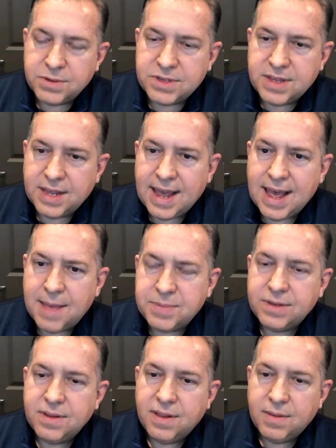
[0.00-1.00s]
those thick
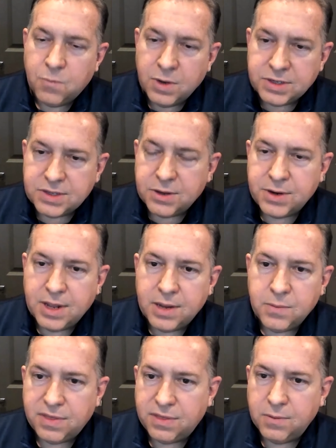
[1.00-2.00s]
apps, once they're
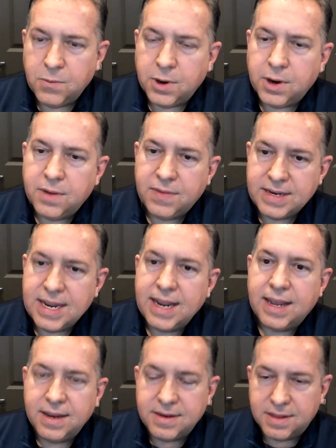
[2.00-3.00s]
done with the work, they
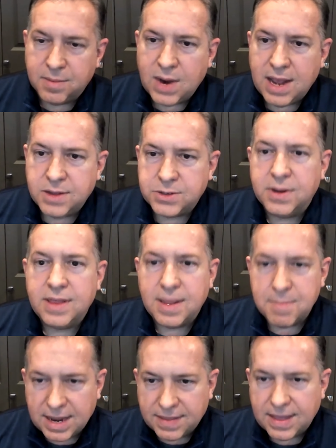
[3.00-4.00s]
take it into the browser and
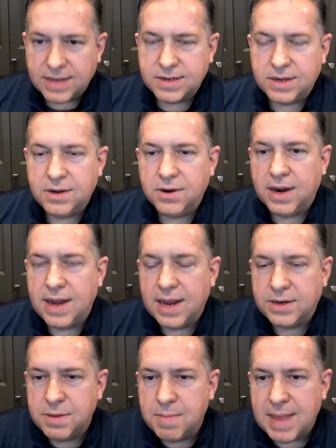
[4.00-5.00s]
they make that secure
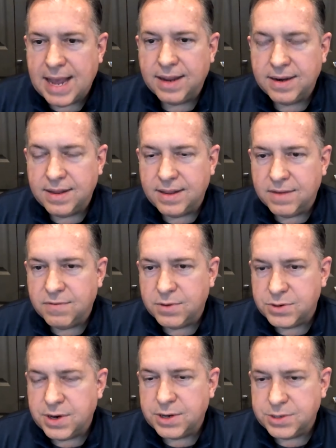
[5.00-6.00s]
connection back into the
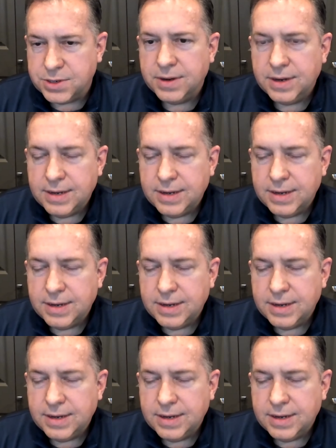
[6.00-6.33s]
infrastructure.